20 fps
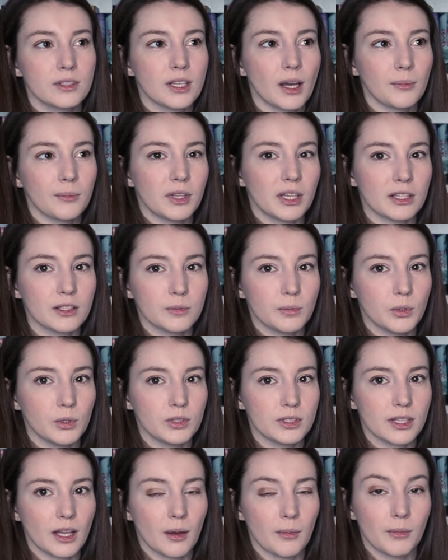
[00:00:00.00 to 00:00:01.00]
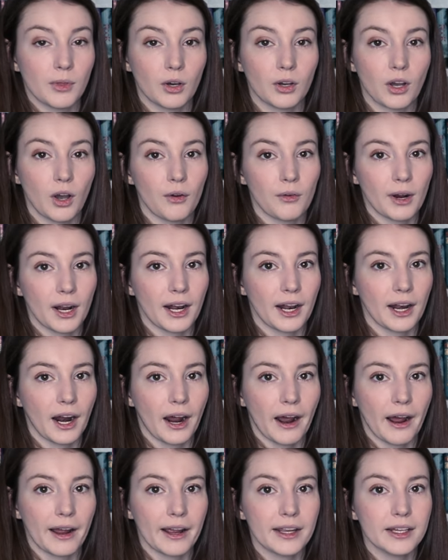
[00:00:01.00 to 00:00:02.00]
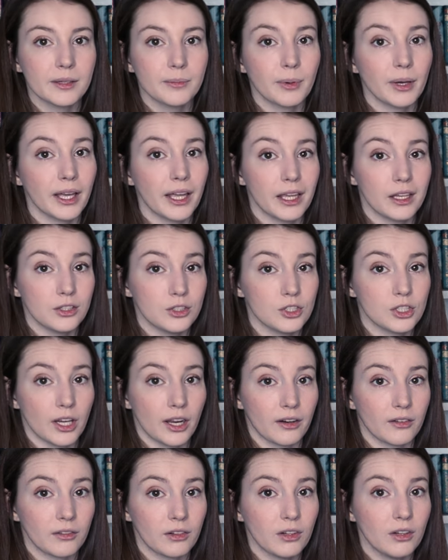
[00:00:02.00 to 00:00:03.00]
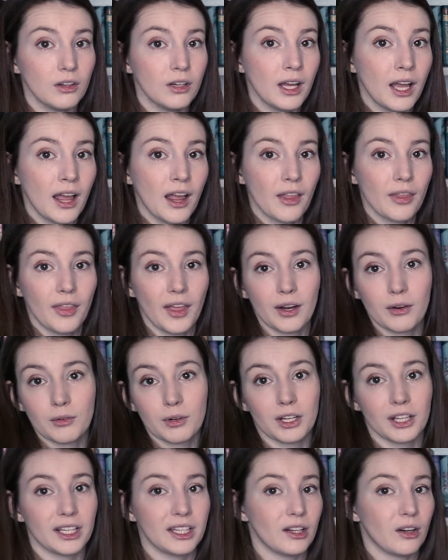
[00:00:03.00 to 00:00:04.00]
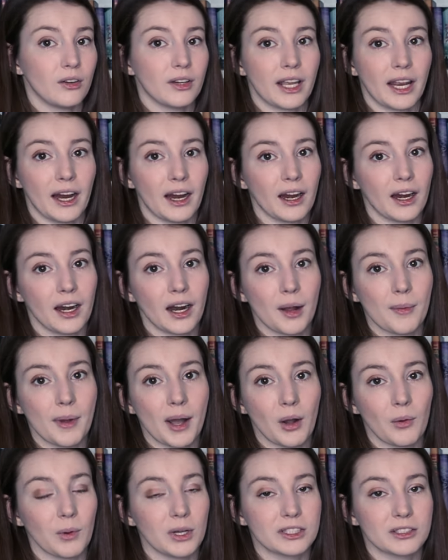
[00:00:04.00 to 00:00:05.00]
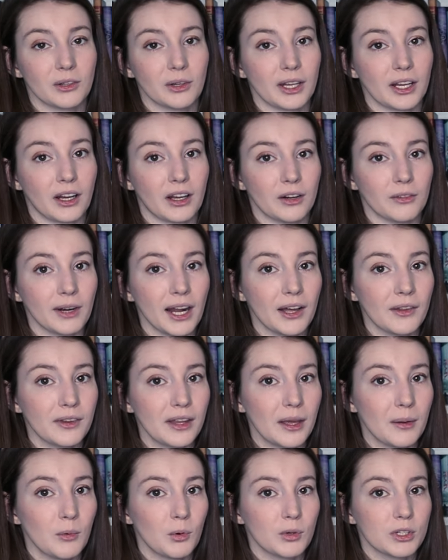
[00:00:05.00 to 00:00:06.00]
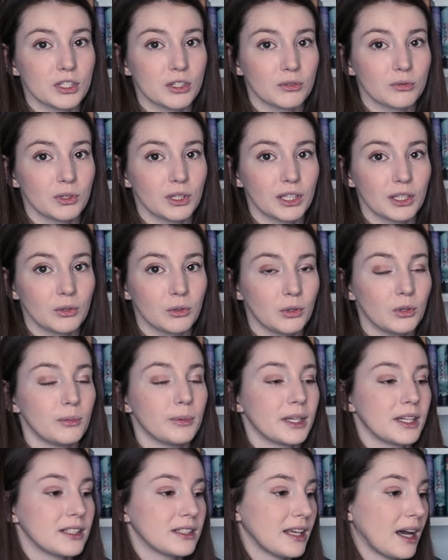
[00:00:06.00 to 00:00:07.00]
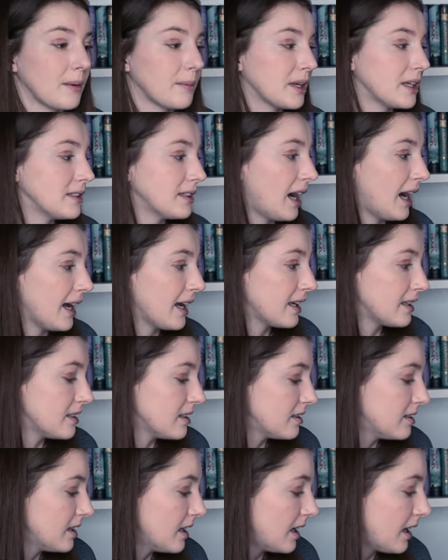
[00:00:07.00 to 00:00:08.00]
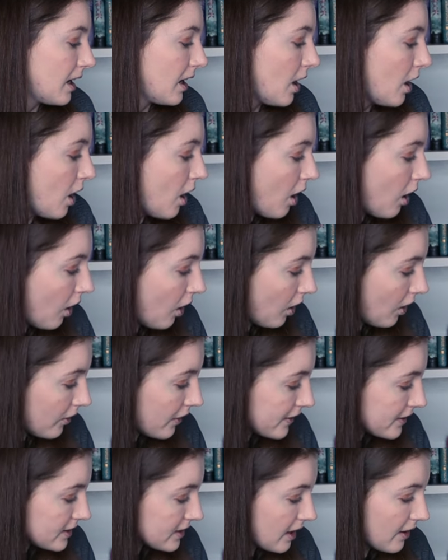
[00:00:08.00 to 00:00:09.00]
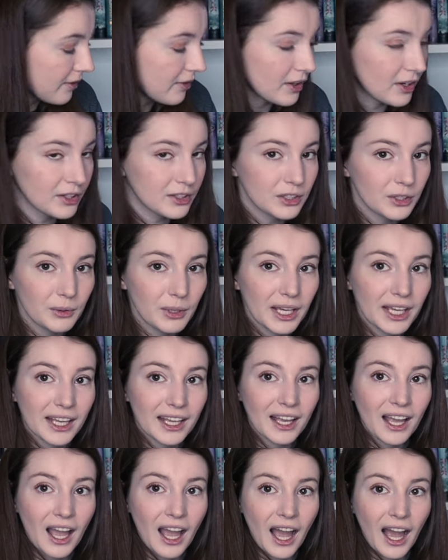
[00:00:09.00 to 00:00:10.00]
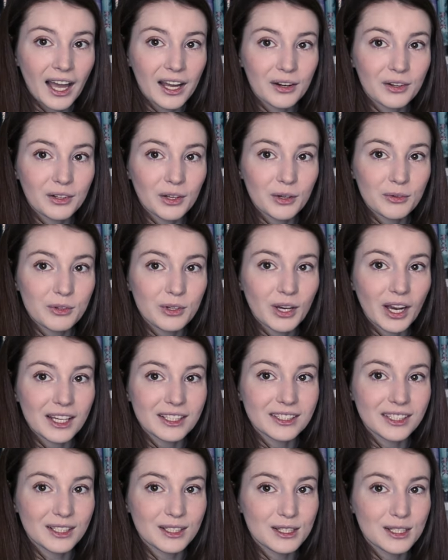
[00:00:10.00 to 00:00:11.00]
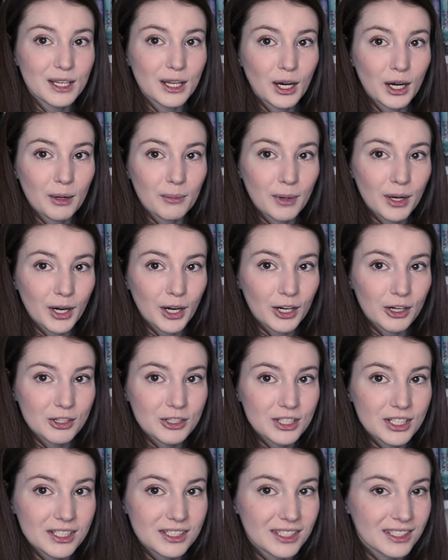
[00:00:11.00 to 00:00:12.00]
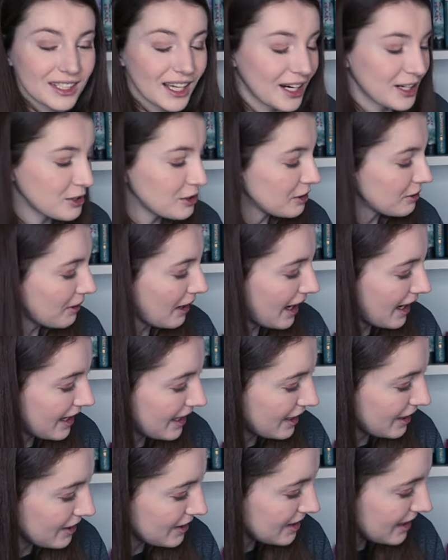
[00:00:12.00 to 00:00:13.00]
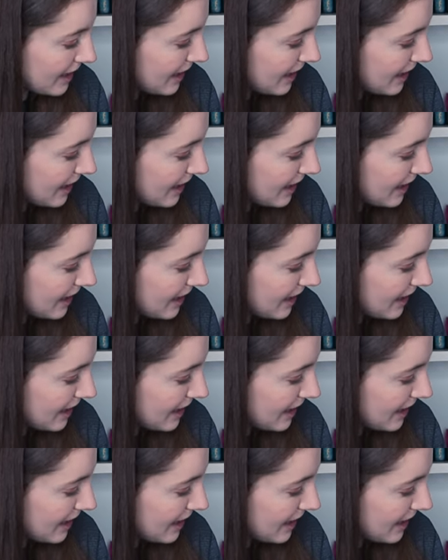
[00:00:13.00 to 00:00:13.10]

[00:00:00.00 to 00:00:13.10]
something spooks them, they'll go run and hide. But in general, they really don't care about what's going on around them, which is really cool because that means I get to see all the stuff they're doing. I don't know if you guys can see her, but Hershey's is actually right here